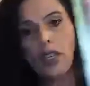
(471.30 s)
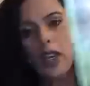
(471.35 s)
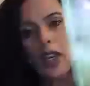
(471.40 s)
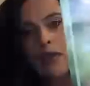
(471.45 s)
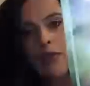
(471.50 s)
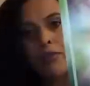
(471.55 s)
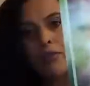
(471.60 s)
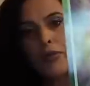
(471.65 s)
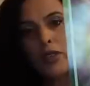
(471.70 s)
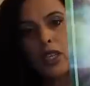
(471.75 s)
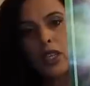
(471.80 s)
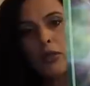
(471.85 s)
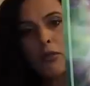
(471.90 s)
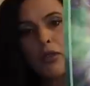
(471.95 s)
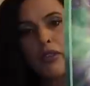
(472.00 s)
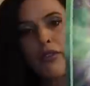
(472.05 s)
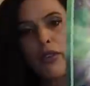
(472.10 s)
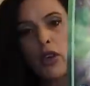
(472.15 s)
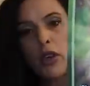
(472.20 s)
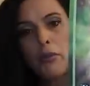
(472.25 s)
Okay, you're going to
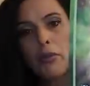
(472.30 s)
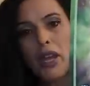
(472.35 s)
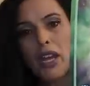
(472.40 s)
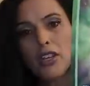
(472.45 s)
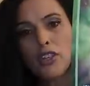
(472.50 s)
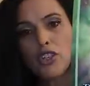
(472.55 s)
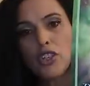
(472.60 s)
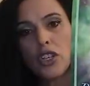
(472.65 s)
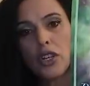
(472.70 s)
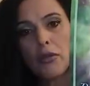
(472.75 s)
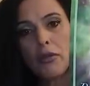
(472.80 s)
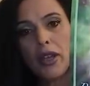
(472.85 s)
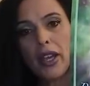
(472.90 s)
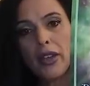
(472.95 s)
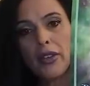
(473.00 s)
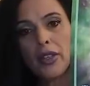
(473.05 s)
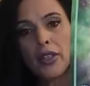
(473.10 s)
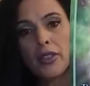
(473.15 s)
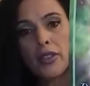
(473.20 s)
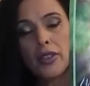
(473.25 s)
be very passionate
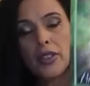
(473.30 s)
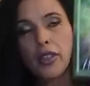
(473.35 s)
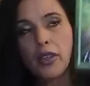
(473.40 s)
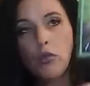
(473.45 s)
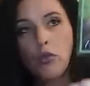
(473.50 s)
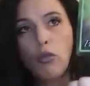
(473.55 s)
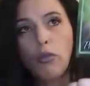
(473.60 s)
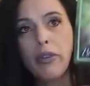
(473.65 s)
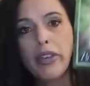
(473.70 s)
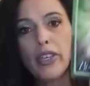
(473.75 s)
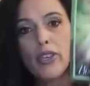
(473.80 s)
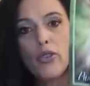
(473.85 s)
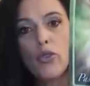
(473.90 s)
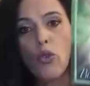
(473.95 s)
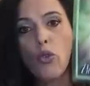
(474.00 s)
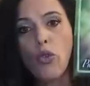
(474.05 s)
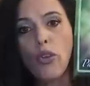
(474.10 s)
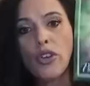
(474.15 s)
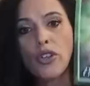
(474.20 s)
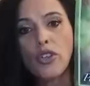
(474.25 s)
about this. It will be
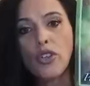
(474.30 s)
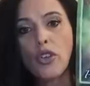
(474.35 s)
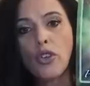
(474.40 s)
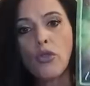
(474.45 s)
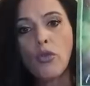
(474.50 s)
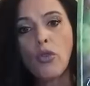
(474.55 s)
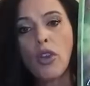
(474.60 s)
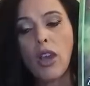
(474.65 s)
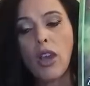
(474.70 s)
your internal